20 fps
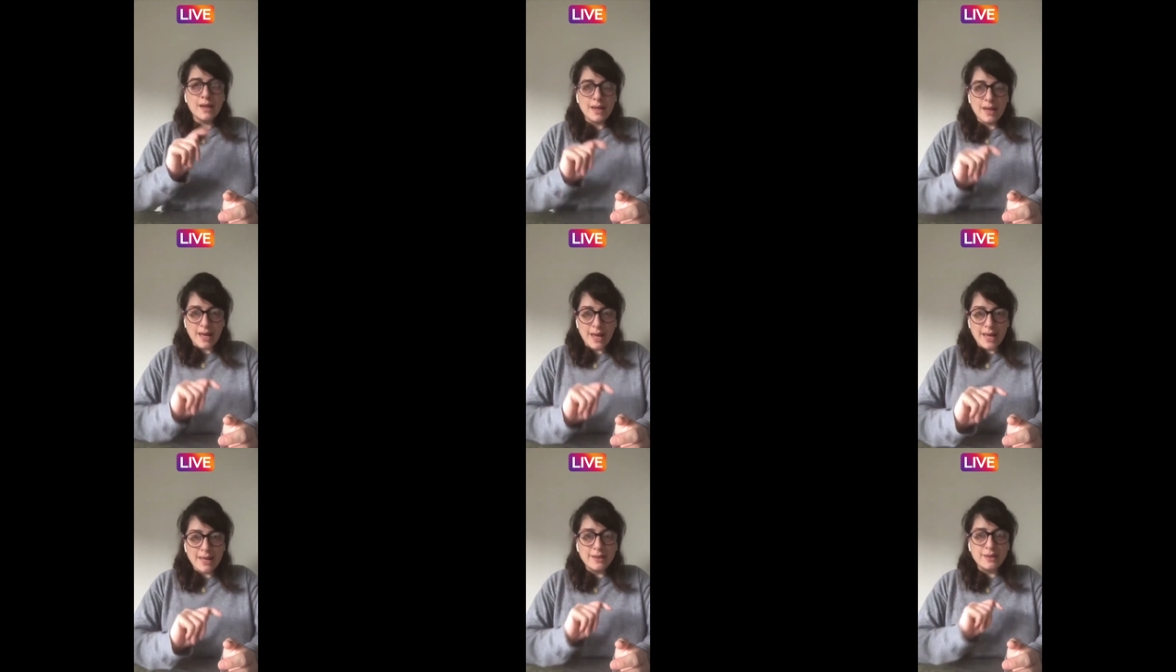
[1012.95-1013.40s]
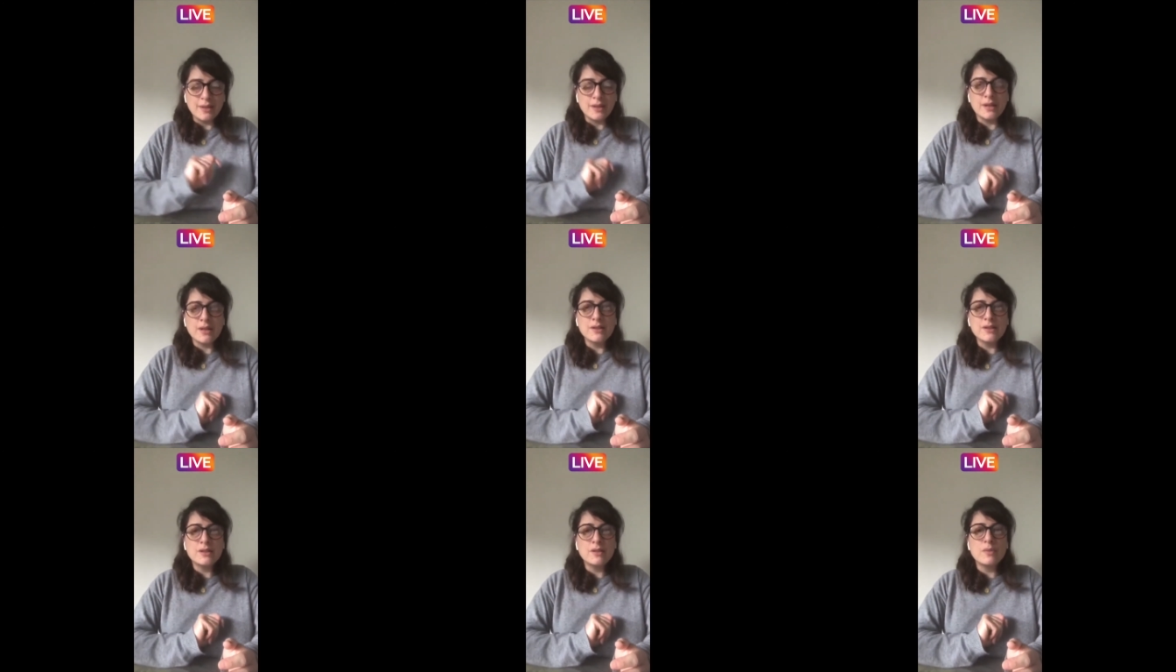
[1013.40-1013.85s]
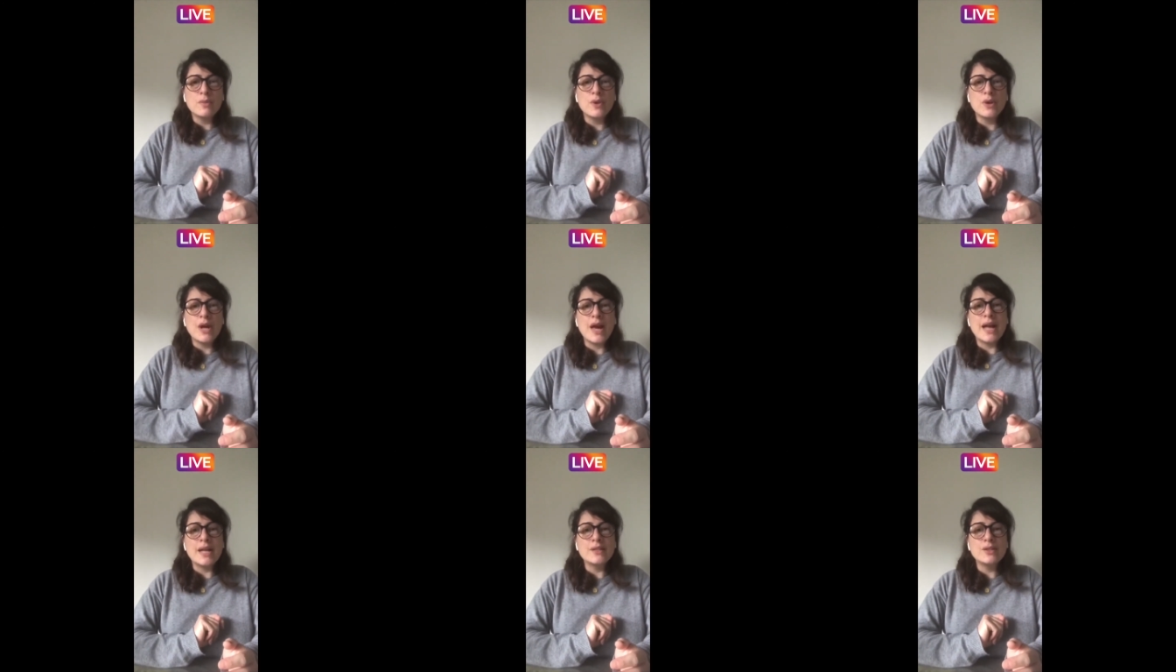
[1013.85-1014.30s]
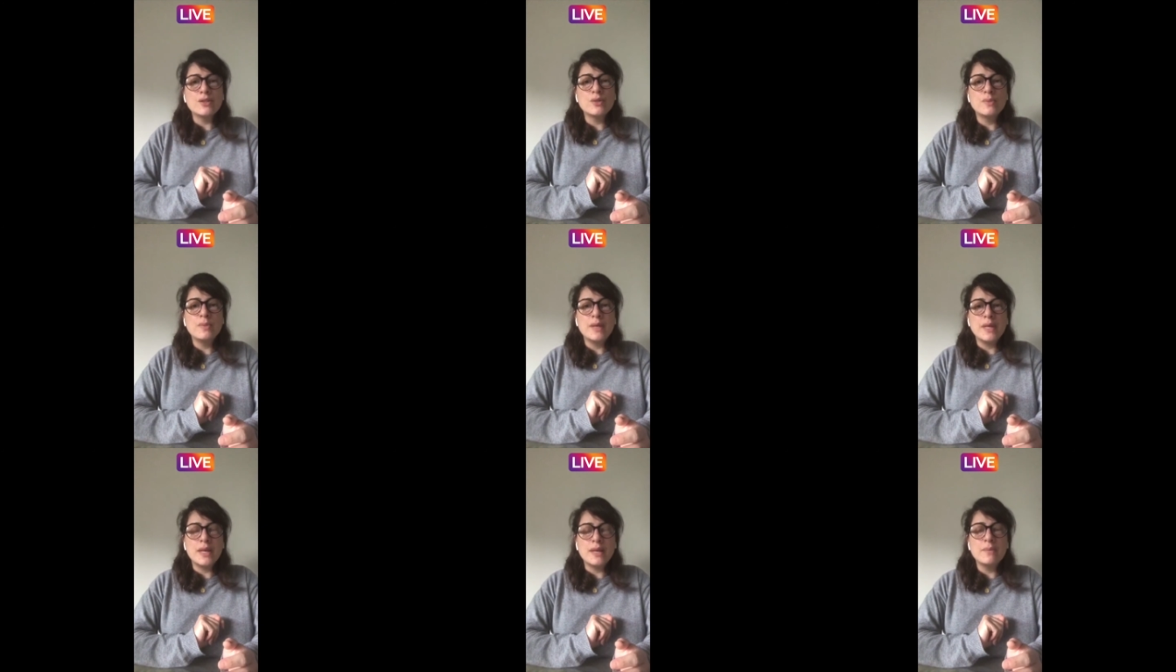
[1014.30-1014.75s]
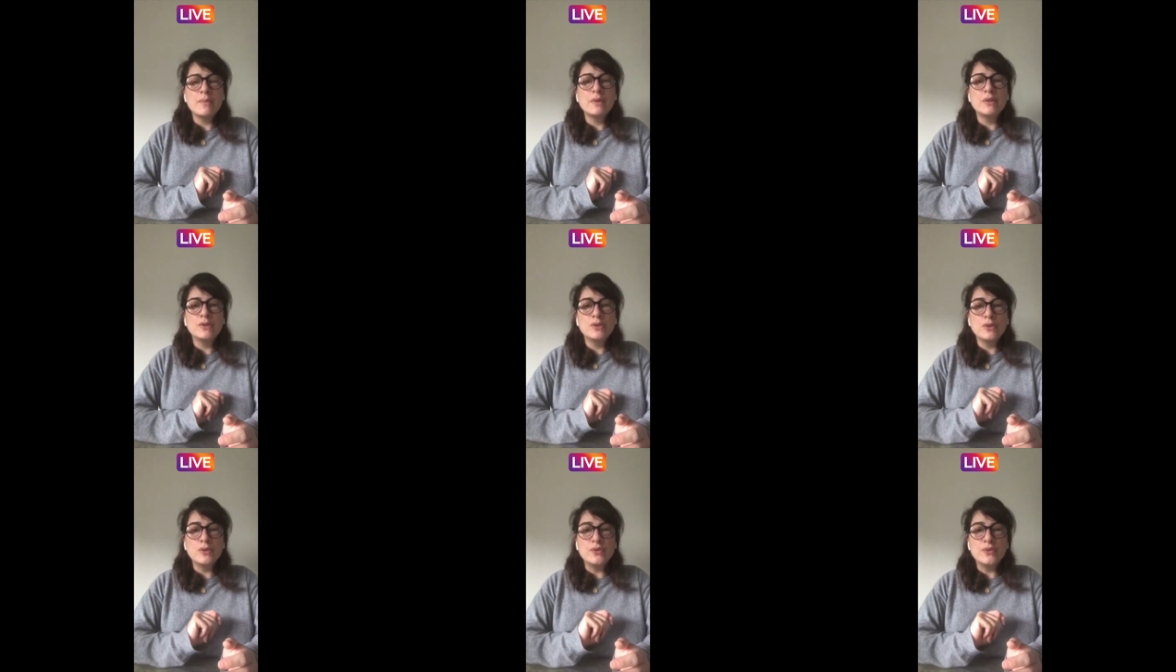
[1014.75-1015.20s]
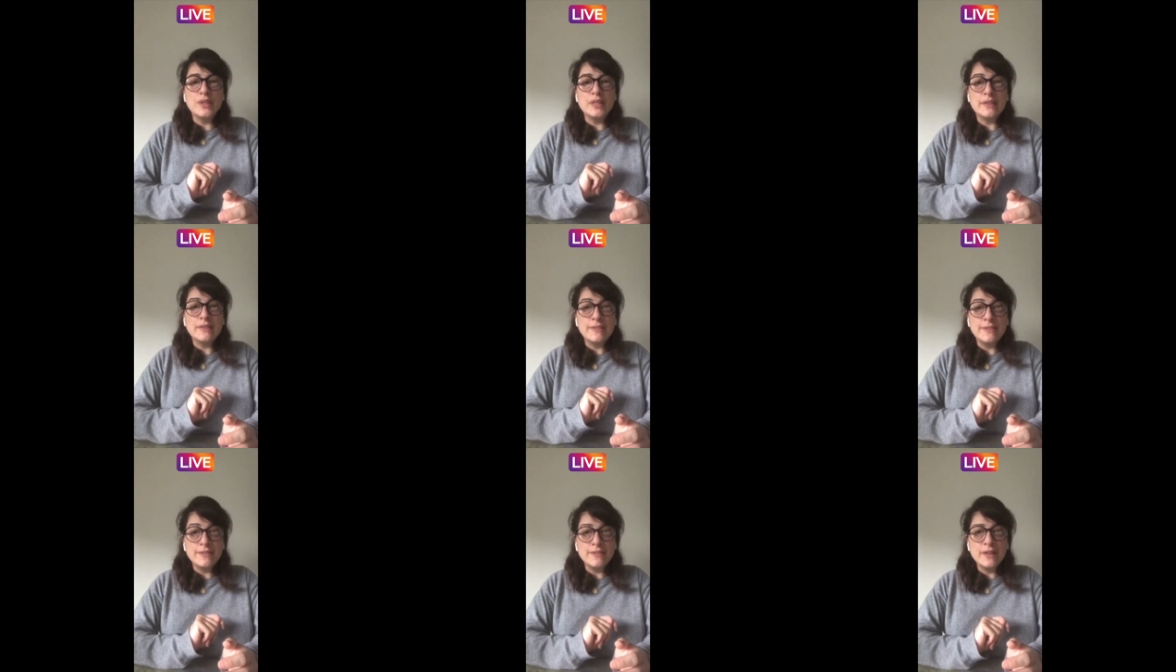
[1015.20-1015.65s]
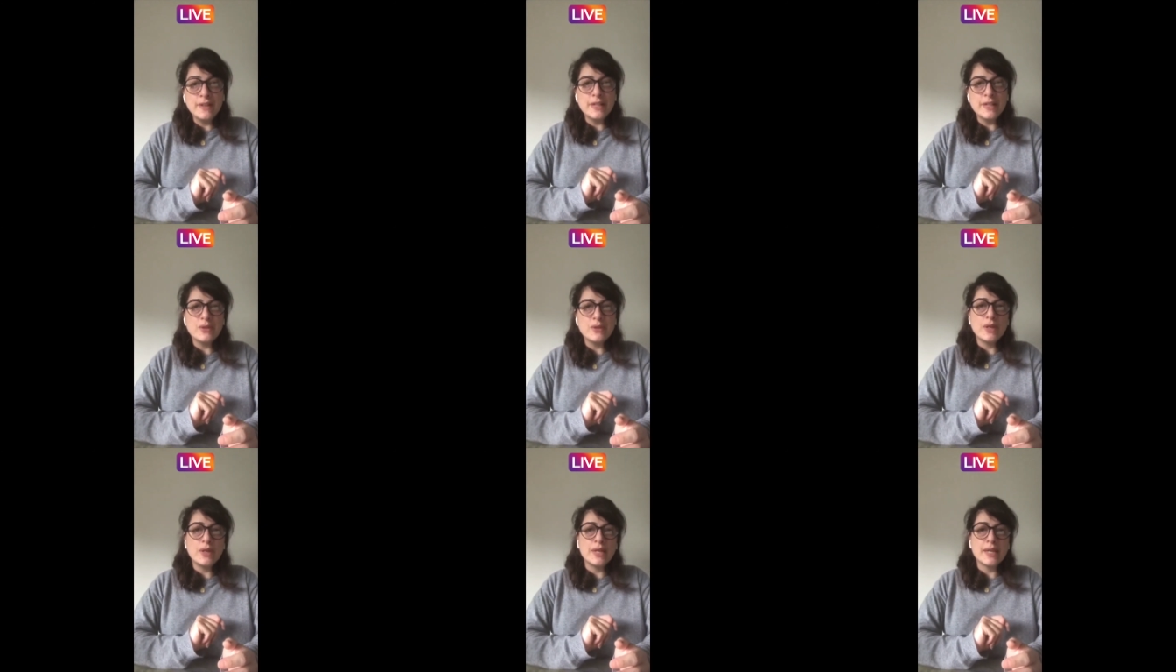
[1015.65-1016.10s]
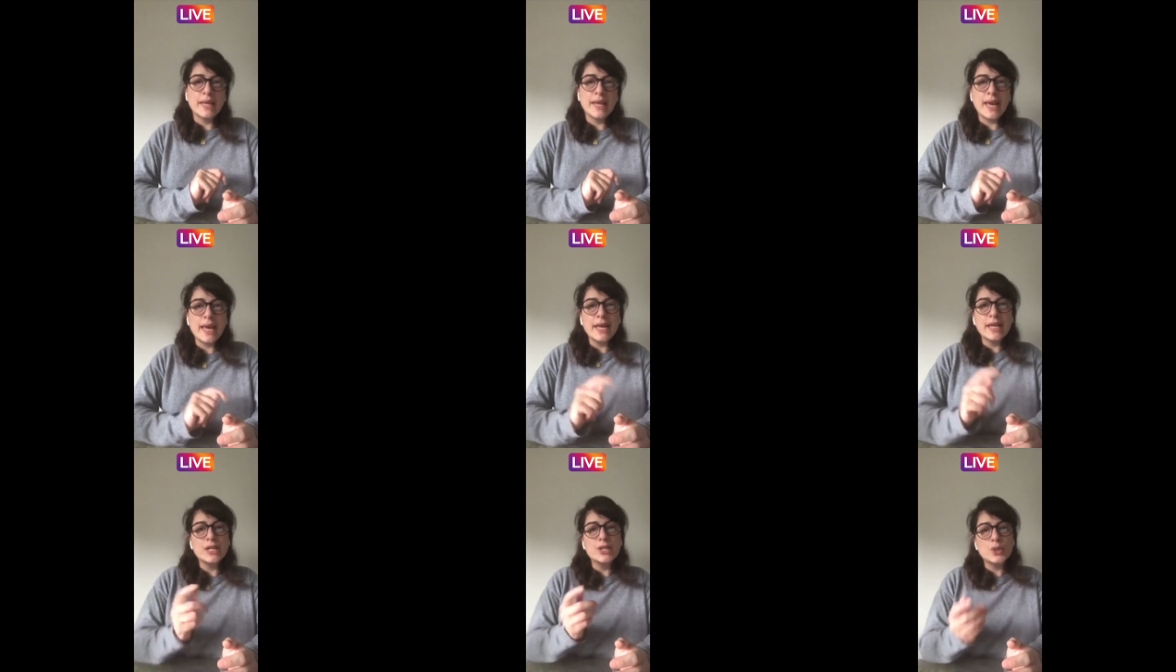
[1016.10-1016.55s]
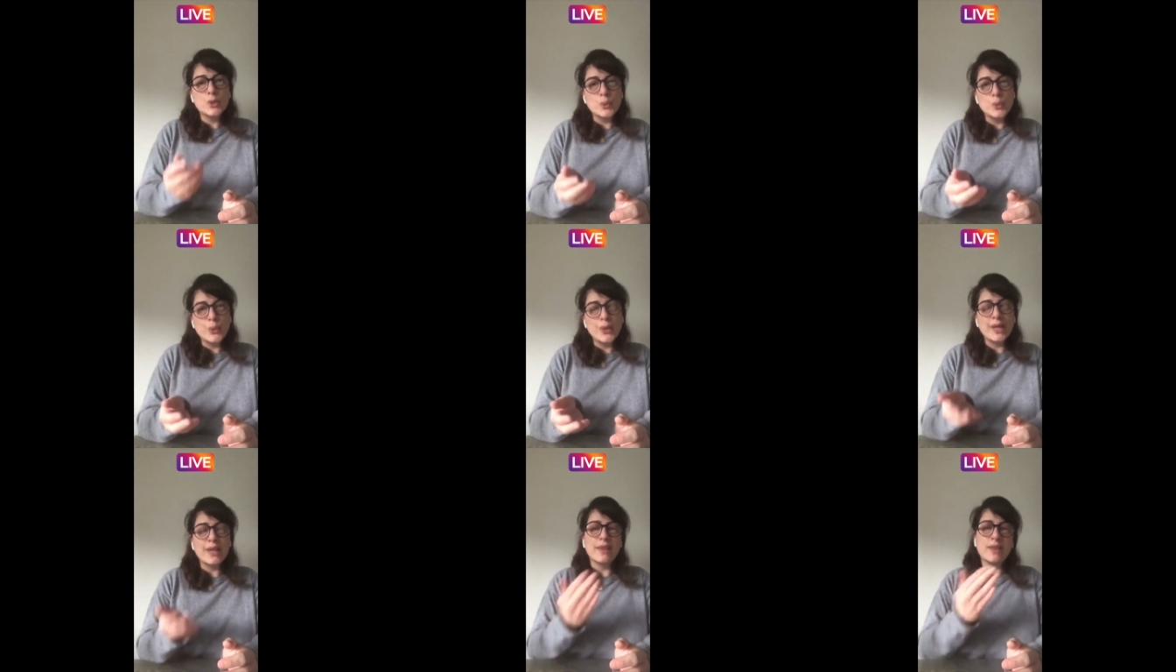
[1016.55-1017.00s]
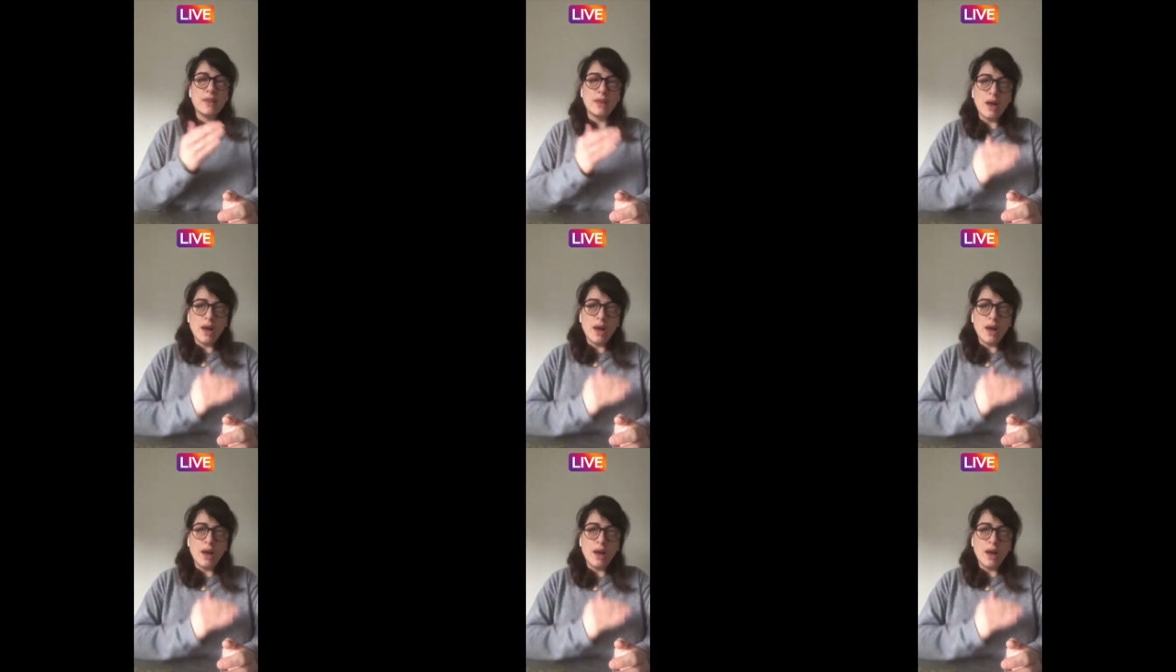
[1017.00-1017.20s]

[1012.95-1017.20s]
and the customer has to be able to feel free to engage with